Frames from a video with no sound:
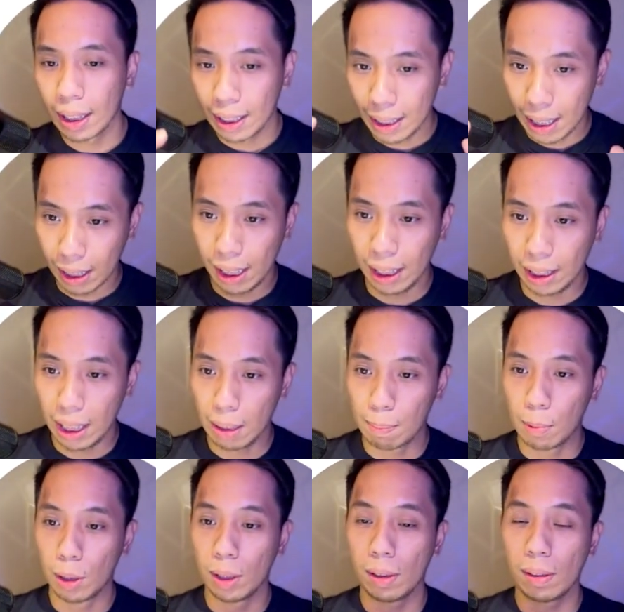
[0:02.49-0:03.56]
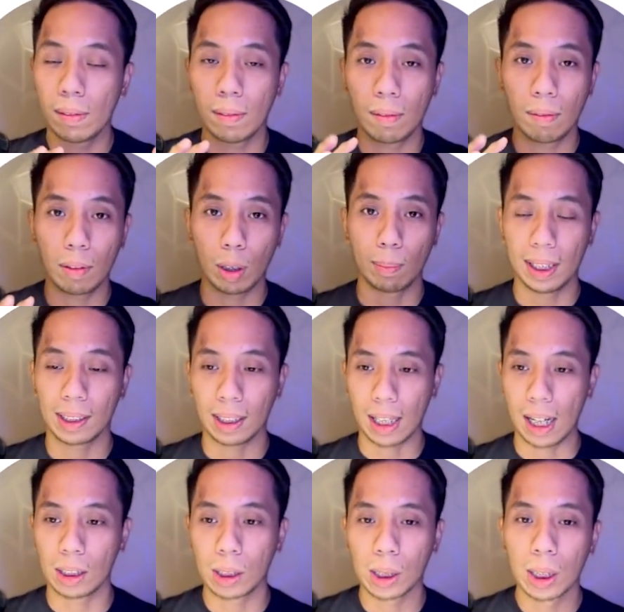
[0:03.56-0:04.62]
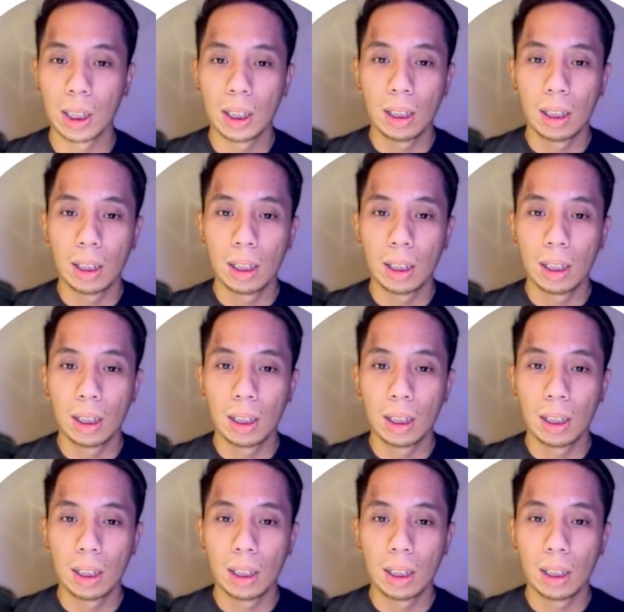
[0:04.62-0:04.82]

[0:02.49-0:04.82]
the clay table from scratch.